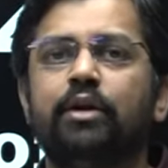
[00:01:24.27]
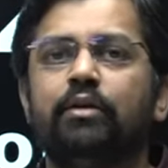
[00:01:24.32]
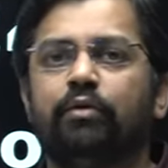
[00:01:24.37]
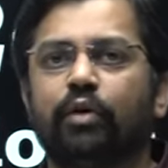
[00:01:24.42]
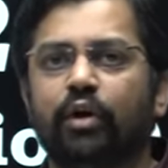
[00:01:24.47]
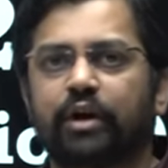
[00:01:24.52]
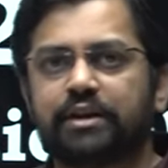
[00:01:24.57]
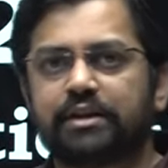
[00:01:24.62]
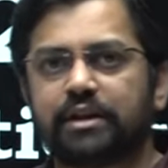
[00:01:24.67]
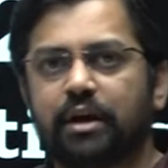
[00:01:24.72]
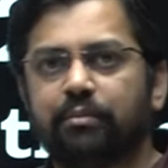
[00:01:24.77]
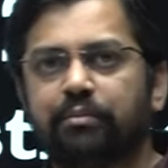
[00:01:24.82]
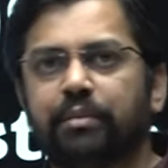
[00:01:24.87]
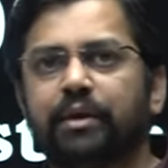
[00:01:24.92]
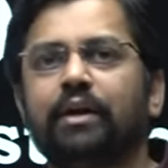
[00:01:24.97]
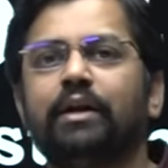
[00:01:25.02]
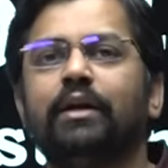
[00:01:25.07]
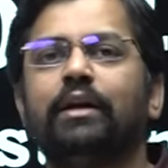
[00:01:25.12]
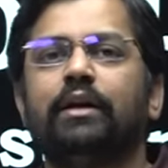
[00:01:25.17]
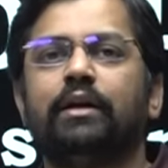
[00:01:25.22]
For
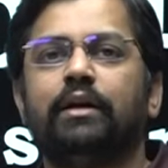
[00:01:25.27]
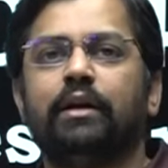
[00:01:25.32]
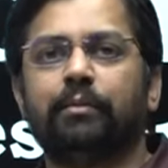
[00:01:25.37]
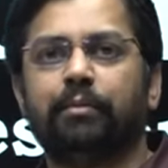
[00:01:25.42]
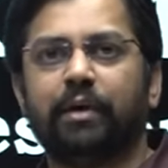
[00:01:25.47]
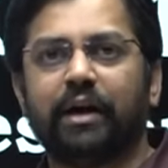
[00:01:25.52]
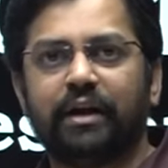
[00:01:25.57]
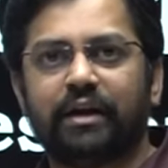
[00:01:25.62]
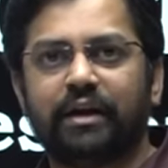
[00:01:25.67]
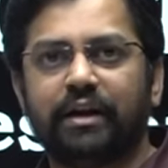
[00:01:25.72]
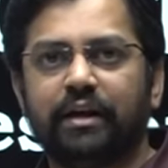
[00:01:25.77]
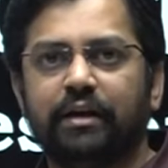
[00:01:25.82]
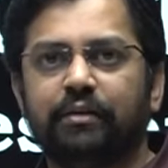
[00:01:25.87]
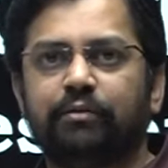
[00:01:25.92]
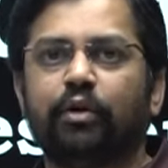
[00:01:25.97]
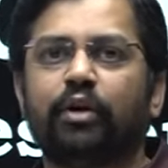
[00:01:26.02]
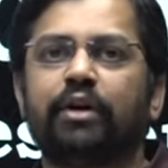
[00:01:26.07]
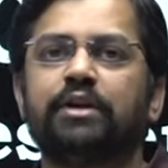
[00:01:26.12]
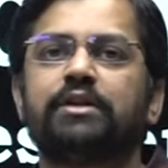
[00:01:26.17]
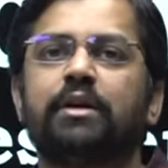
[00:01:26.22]
example, liberty,
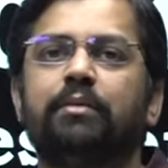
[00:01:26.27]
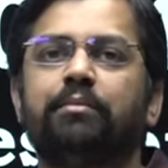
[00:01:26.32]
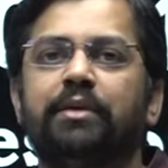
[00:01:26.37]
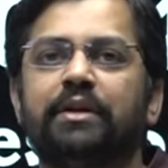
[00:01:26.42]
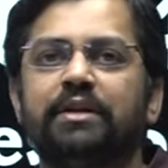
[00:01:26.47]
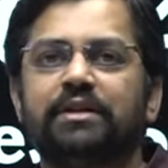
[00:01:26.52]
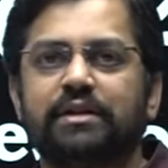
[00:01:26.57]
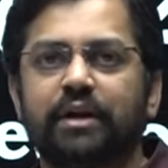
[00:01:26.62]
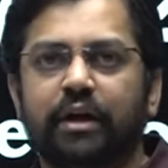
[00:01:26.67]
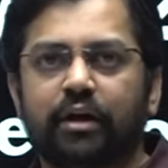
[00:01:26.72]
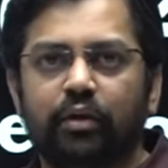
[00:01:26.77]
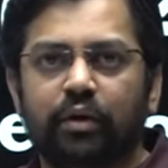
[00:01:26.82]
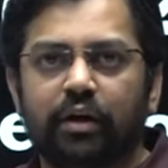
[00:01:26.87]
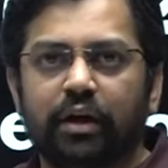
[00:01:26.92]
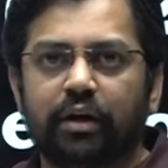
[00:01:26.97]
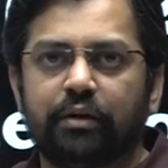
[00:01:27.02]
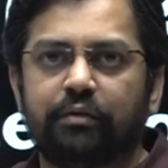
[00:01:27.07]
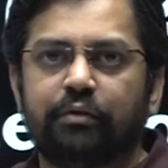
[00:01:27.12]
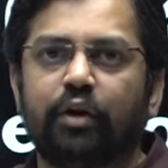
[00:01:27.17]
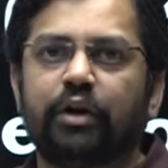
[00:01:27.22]
for example,
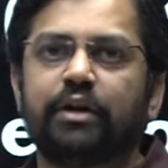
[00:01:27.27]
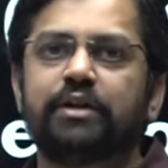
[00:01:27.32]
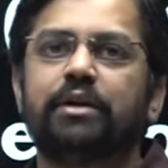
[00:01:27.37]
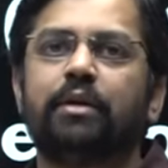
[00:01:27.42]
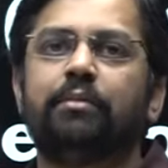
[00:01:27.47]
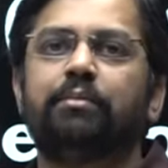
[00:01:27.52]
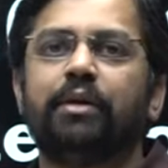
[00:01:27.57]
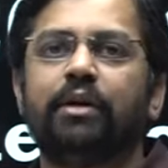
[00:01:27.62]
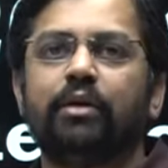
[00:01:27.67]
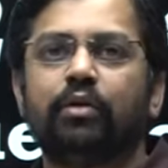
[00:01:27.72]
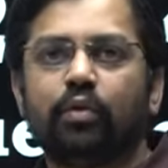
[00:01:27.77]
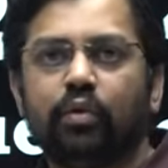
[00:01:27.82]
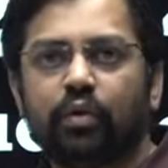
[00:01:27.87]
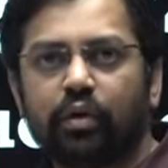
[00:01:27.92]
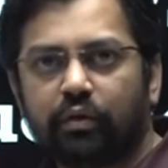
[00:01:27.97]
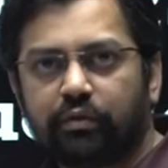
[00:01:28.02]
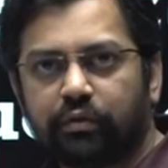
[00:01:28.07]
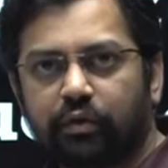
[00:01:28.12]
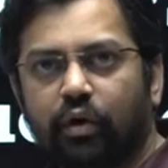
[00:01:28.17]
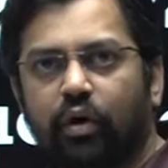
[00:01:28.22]
secular, for example, rule
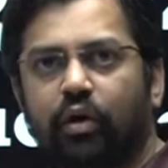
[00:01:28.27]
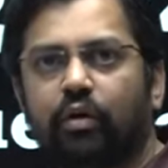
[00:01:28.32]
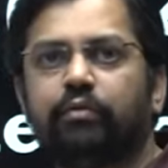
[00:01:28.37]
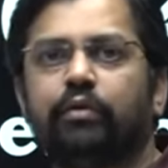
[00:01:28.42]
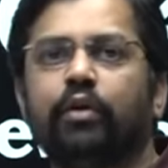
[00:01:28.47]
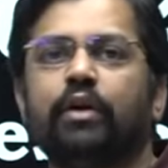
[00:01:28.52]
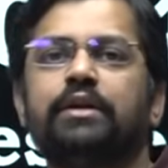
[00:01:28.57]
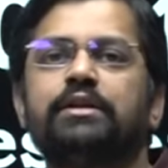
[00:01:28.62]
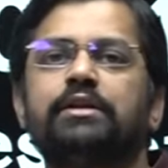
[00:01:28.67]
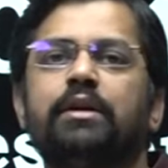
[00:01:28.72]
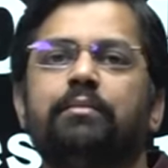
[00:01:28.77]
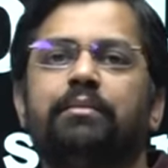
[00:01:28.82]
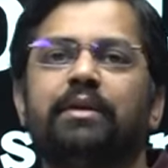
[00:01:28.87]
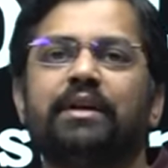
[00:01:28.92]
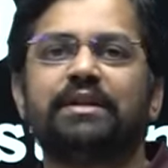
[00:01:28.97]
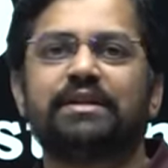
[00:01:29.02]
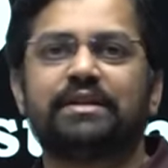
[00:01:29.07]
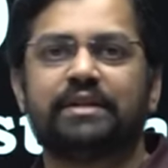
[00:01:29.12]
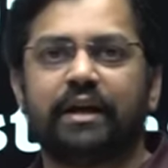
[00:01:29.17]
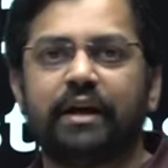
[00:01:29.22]
of law, for
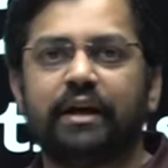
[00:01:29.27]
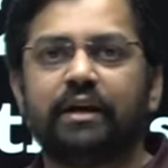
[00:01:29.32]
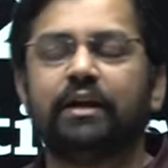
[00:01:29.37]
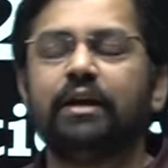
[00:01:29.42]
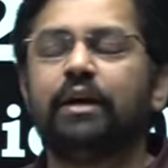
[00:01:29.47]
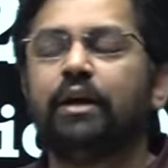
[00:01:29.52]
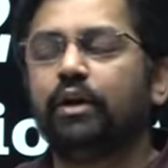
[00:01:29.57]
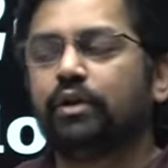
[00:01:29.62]
example, state.